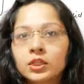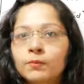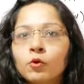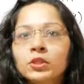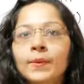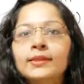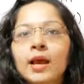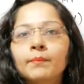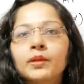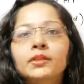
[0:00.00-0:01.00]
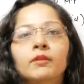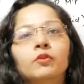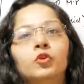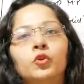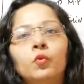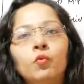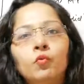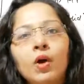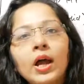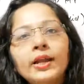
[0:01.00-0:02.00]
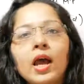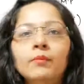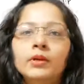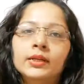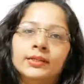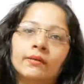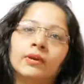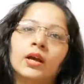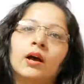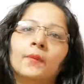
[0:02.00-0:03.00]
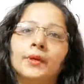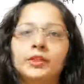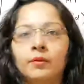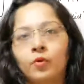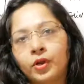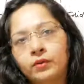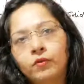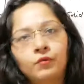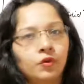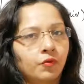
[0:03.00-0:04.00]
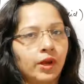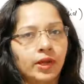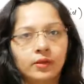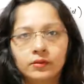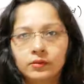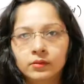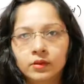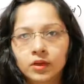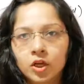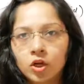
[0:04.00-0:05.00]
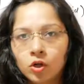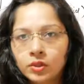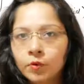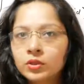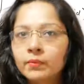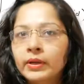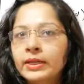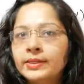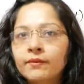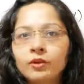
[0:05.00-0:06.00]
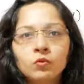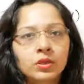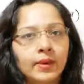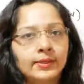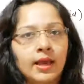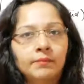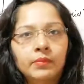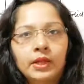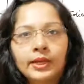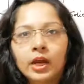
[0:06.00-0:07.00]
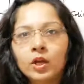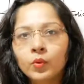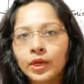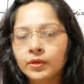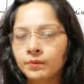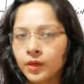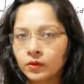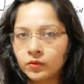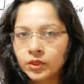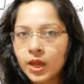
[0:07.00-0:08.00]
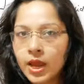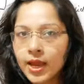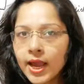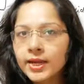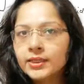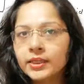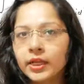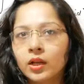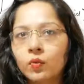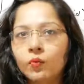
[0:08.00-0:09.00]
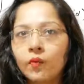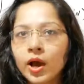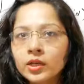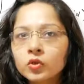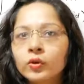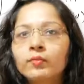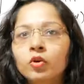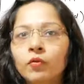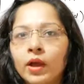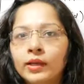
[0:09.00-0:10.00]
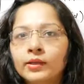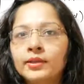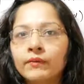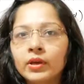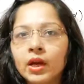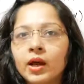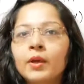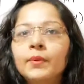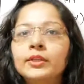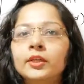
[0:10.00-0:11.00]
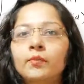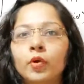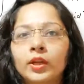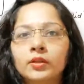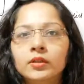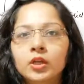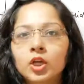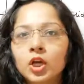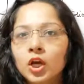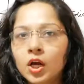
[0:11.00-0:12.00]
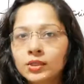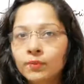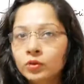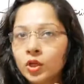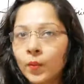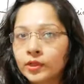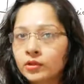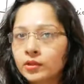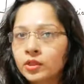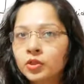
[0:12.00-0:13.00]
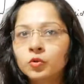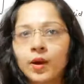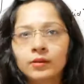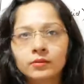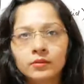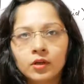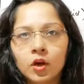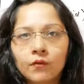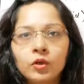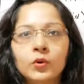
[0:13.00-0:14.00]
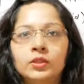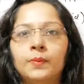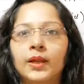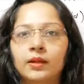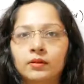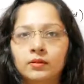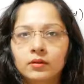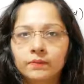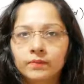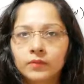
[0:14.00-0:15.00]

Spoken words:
Suppose some example is given to you. Why diamond is having high melting point? What will you write? Suppose somebody is giving you some example like ionic compound NaCl. Why sodium chloride is having high melting point? Suppose the question is in 2 marks. How will you explain it?